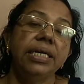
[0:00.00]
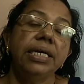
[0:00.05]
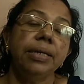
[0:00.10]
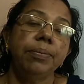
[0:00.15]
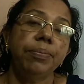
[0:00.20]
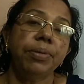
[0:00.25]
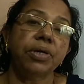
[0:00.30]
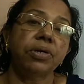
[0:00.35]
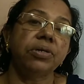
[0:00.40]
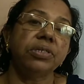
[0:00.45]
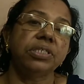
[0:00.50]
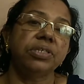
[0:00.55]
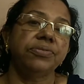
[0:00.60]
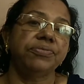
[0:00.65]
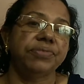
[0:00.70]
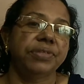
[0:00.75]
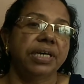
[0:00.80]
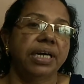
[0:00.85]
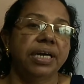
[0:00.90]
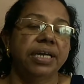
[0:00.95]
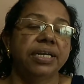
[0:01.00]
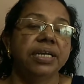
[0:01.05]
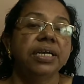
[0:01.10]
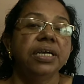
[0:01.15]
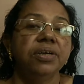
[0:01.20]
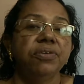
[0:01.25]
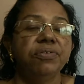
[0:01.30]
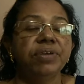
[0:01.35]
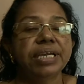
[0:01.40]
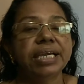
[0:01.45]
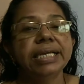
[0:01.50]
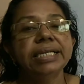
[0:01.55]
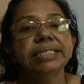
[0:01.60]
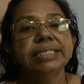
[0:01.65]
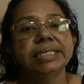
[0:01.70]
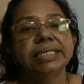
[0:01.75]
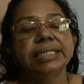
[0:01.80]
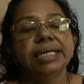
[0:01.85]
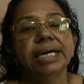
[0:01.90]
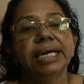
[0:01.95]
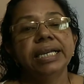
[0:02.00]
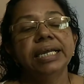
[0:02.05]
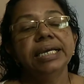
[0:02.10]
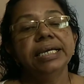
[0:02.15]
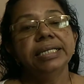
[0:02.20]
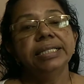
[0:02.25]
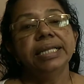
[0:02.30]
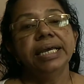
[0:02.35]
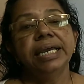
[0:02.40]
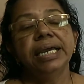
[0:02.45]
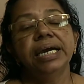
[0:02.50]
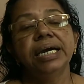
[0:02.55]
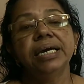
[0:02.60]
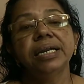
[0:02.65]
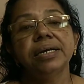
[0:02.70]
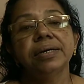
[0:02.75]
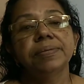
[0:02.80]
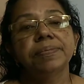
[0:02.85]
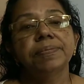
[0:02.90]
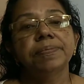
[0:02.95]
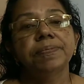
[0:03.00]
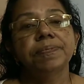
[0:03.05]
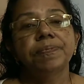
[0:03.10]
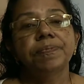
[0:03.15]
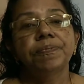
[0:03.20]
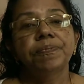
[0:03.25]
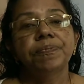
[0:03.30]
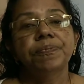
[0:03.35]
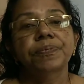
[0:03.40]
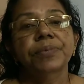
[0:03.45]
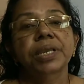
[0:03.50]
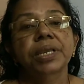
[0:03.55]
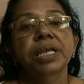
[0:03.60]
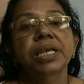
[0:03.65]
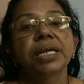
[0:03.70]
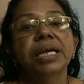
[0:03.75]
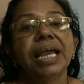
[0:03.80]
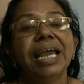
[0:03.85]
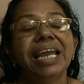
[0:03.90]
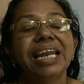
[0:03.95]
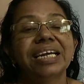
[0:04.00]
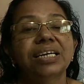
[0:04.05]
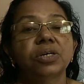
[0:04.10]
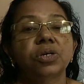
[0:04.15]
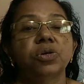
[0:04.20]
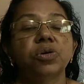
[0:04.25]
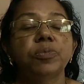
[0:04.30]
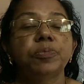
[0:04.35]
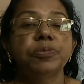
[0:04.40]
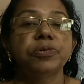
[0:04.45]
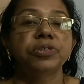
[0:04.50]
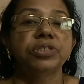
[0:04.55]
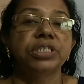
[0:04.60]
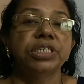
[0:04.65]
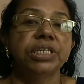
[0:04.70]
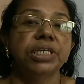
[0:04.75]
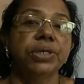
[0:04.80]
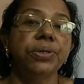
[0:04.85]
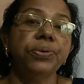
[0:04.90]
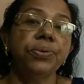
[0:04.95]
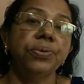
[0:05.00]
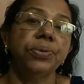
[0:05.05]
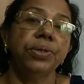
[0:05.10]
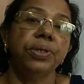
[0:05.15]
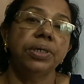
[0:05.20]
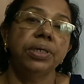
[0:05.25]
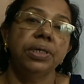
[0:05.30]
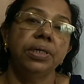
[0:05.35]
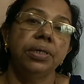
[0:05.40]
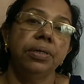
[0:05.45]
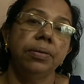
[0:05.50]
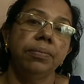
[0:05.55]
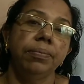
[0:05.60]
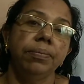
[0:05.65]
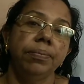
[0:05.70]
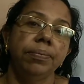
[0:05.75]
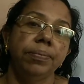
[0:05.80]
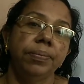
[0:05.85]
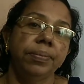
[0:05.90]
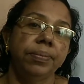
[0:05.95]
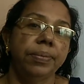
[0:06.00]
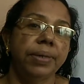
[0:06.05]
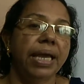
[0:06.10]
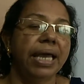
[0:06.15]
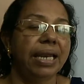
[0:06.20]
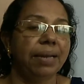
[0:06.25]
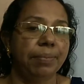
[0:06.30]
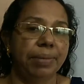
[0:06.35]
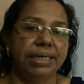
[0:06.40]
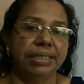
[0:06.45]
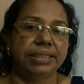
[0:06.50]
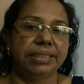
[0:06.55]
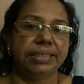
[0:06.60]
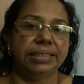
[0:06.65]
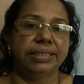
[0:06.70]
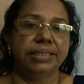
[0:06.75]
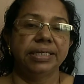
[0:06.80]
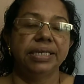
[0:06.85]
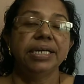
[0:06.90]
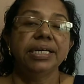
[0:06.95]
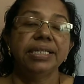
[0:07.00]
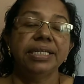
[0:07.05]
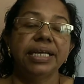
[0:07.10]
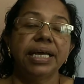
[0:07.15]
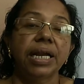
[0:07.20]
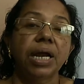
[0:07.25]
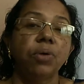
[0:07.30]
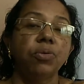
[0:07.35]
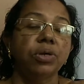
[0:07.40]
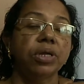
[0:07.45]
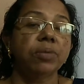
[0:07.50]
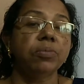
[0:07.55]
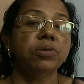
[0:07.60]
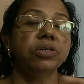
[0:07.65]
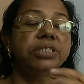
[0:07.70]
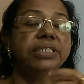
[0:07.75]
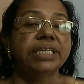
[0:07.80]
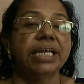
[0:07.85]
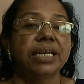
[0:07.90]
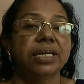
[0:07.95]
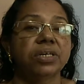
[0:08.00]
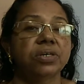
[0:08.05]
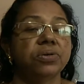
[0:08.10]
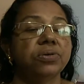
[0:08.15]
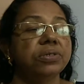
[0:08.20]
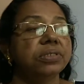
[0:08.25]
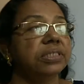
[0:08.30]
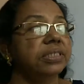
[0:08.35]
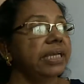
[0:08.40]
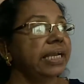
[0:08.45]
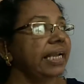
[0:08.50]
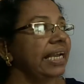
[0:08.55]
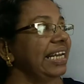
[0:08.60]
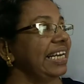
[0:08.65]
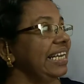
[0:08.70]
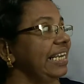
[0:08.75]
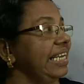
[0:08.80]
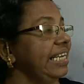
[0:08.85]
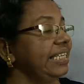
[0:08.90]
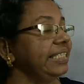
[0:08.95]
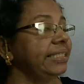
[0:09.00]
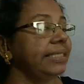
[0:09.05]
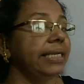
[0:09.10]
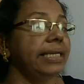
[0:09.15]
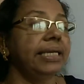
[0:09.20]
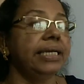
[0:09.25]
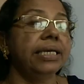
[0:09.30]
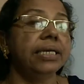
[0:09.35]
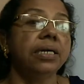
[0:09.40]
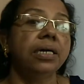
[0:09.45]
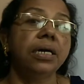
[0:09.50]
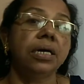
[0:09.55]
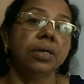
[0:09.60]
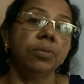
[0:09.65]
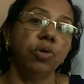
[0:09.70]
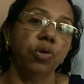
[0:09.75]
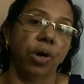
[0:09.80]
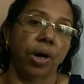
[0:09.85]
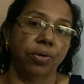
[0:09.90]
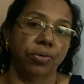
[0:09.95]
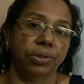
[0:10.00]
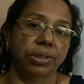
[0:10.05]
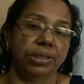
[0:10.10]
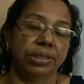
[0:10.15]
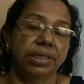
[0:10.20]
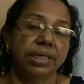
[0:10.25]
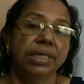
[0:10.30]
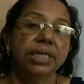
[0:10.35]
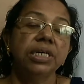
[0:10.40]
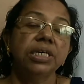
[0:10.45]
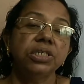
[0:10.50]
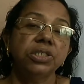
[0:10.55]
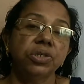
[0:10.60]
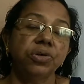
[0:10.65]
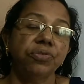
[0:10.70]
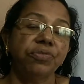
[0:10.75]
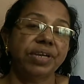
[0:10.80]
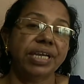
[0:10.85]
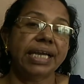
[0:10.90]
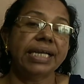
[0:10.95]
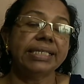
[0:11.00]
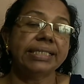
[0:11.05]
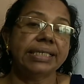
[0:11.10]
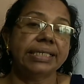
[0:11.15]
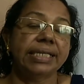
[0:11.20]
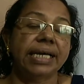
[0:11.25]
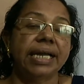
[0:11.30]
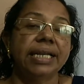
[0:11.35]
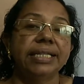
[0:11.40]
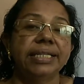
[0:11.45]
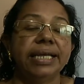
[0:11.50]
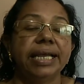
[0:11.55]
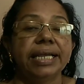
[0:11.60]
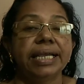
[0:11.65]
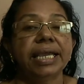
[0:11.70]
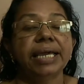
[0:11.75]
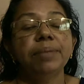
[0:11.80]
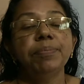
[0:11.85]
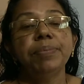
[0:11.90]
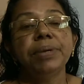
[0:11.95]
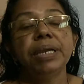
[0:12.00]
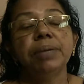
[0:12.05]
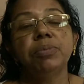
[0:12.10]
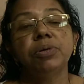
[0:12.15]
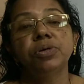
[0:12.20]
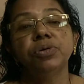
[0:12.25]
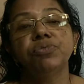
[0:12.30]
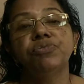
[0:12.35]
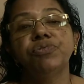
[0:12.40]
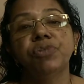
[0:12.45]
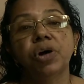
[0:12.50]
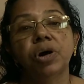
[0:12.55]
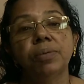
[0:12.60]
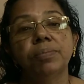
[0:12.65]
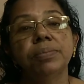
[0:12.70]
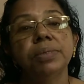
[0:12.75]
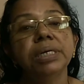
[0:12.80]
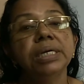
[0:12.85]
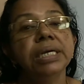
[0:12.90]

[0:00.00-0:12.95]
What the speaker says: Because of that, we can say that they are electropositive elements. Their outermost electrons they can easily remove out. So, we can say that they can be able to form